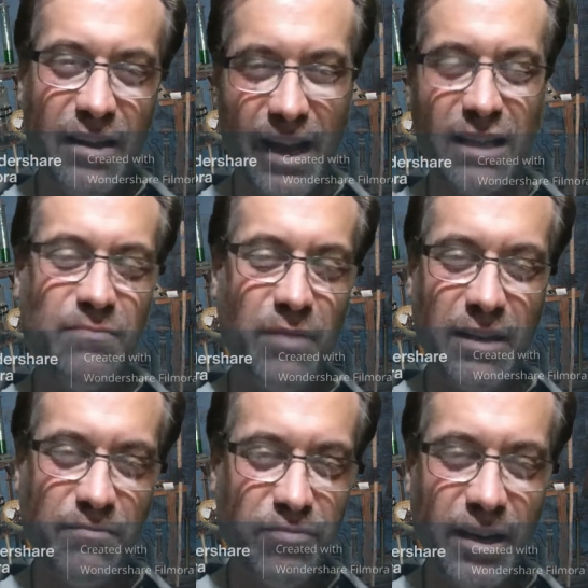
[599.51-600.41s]
Like it's
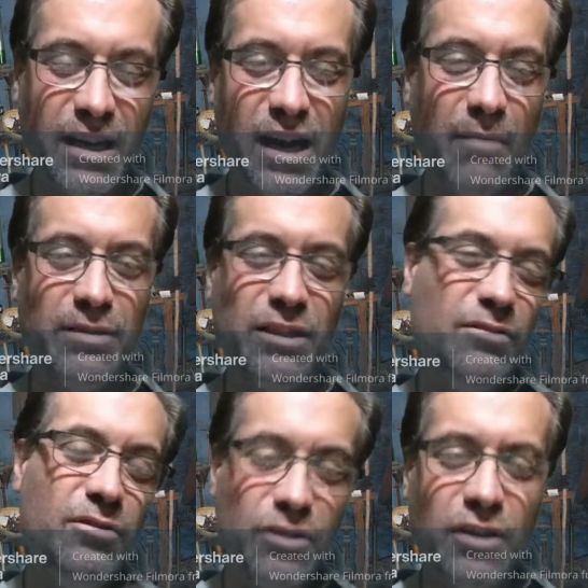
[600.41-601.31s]
pretty common to do.
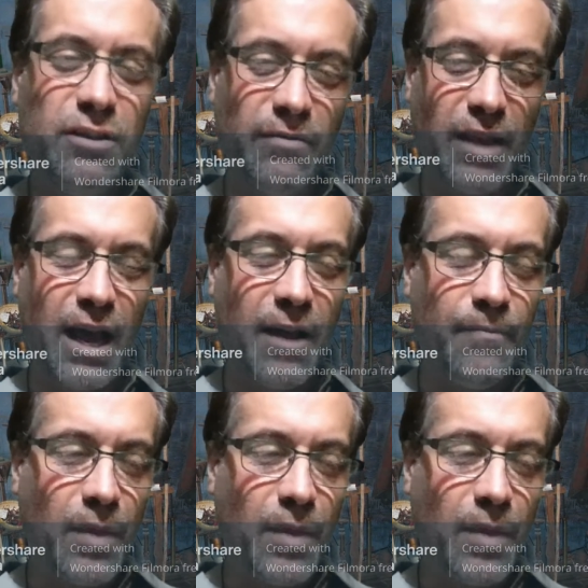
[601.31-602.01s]
You could do that.